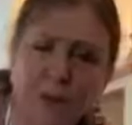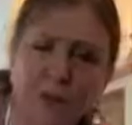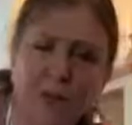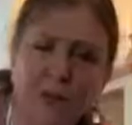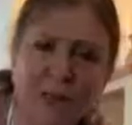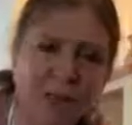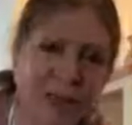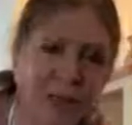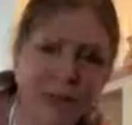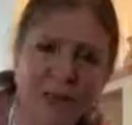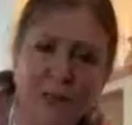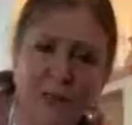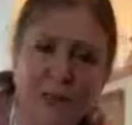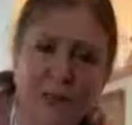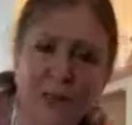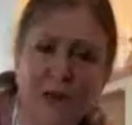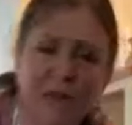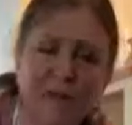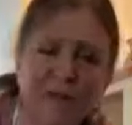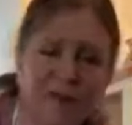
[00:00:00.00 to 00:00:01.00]
Not
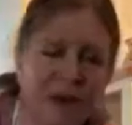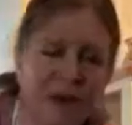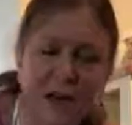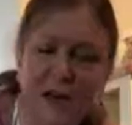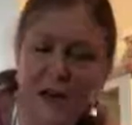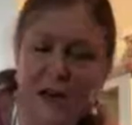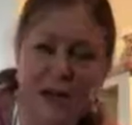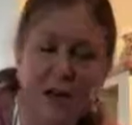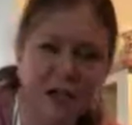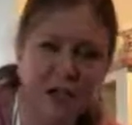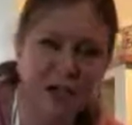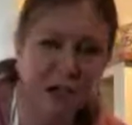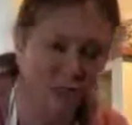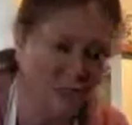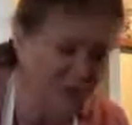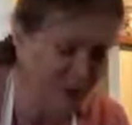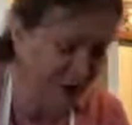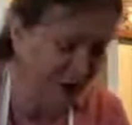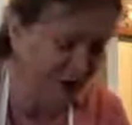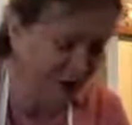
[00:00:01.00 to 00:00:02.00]
absolutely vital, it
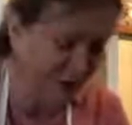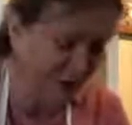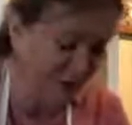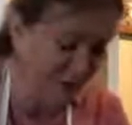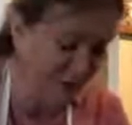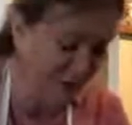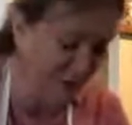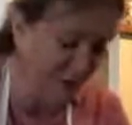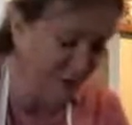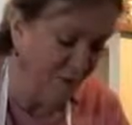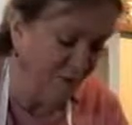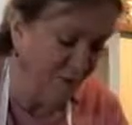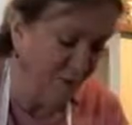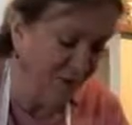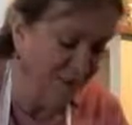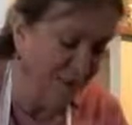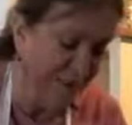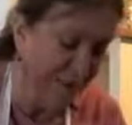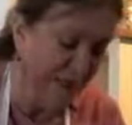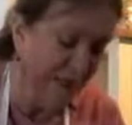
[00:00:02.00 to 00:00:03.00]
just finishes them off
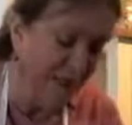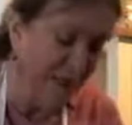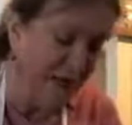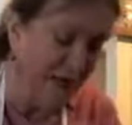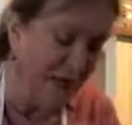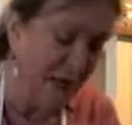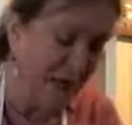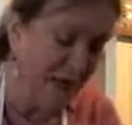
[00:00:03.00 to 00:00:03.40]
nicely.